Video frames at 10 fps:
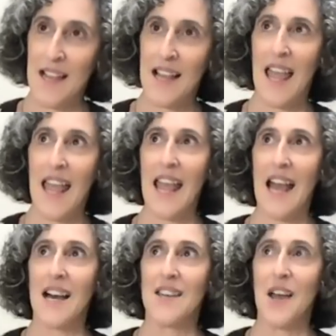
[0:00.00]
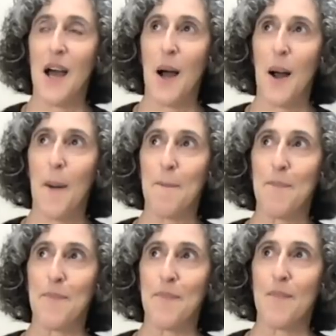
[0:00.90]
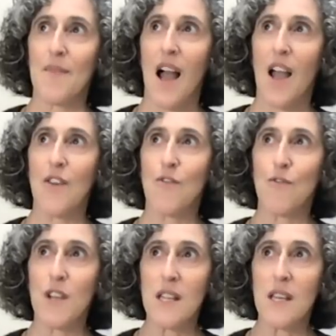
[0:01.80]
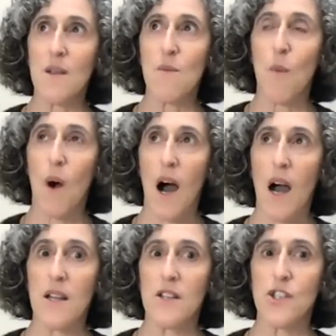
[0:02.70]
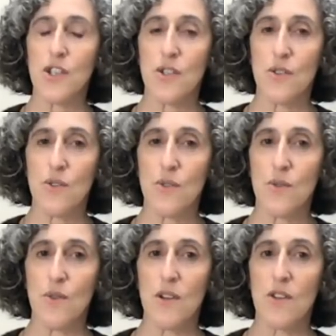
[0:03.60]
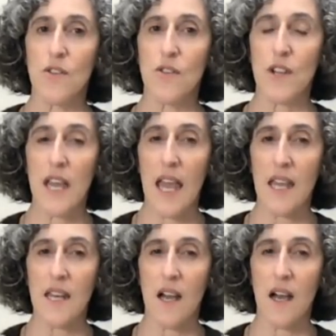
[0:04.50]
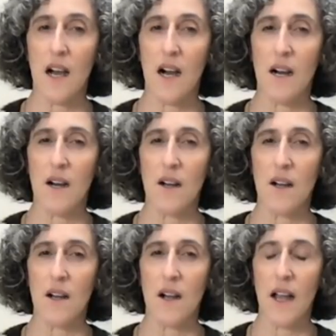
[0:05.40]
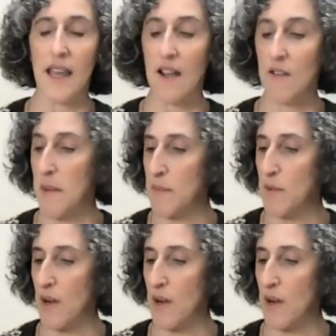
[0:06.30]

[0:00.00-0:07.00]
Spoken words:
And I really want to create, I can't remember,